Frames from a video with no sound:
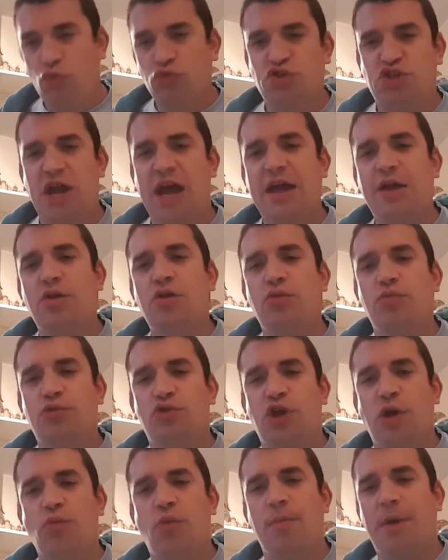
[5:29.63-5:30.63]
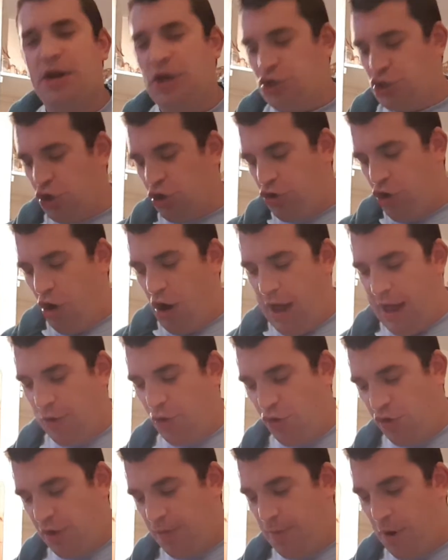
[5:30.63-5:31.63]
General manager Kurt
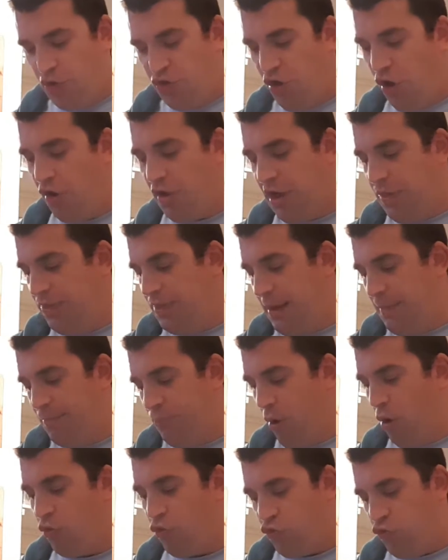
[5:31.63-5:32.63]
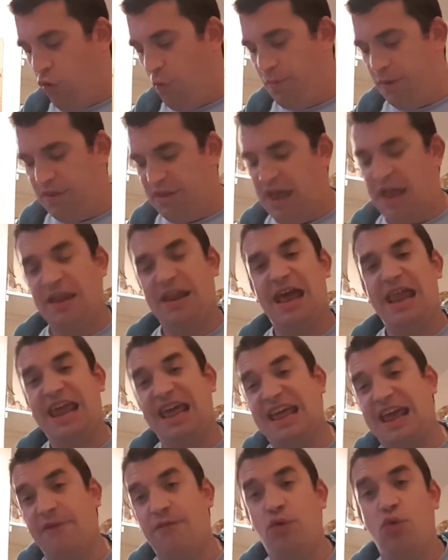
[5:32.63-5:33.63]
Angle came out talking, then Braun Strowman did, and
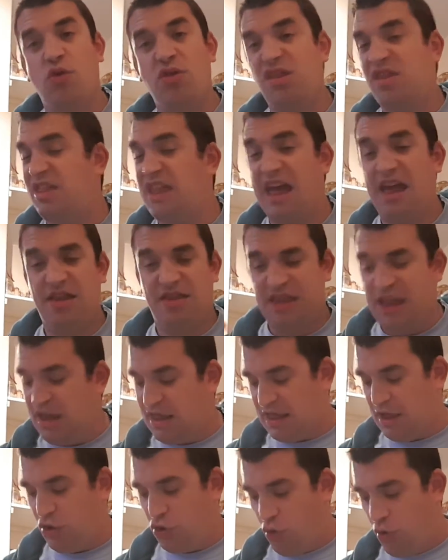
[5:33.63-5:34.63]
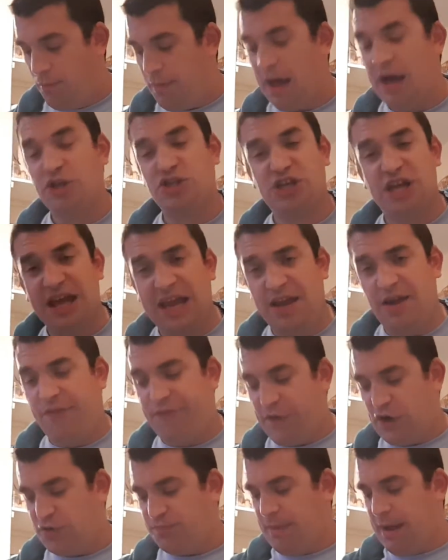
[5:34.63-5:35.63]
then Kevin Owens did. This led to a match. In a
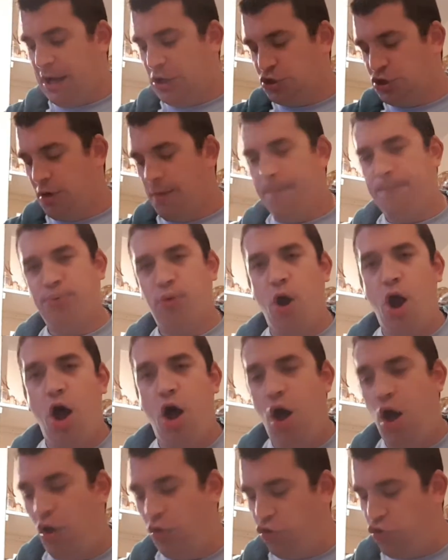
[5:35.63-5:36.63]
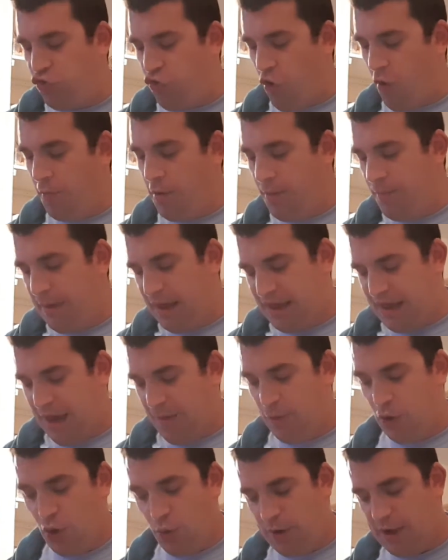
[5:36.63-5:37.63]
fresh match, Braun Strowman beat
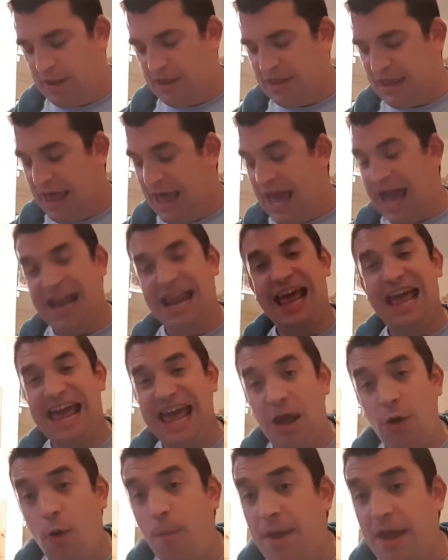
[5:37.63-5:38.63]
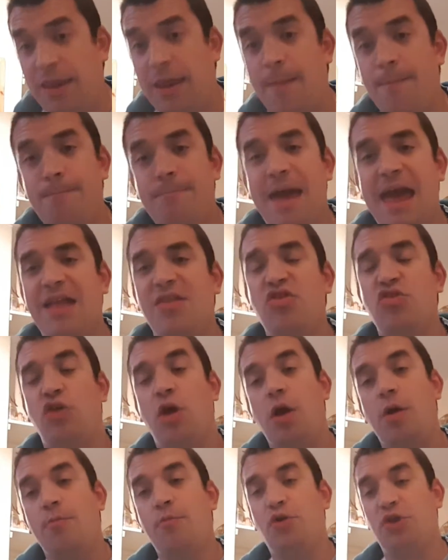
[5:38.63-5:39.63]
Kevin Owens, and he will be in the men's
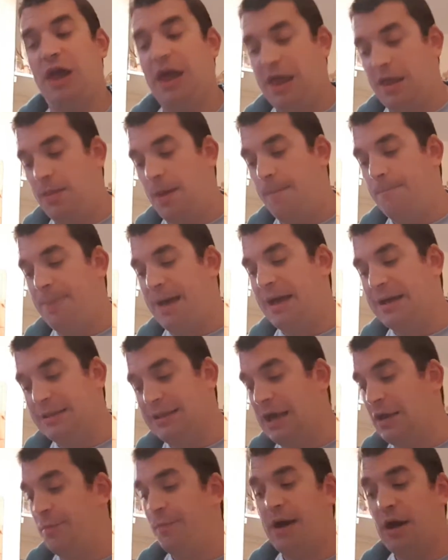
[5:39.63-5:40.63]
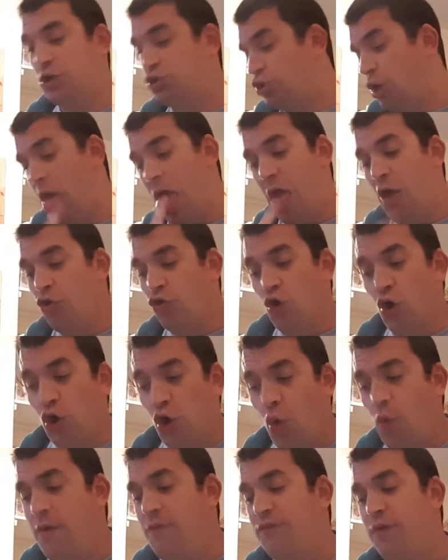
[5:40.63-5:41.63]
Money in the Bank ladder match. So
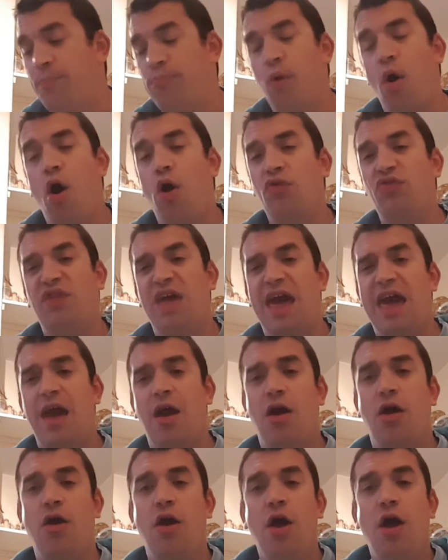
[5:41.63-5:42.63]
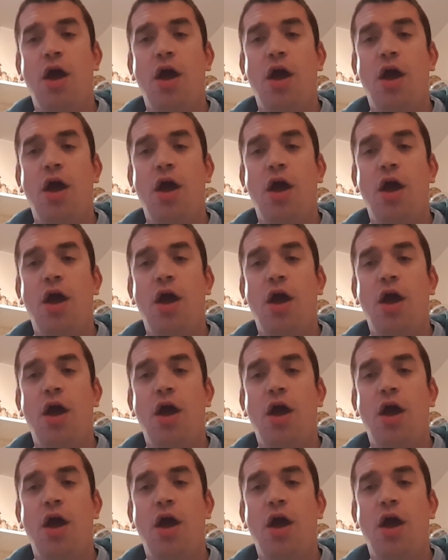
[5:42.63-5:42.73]
going for Braun there.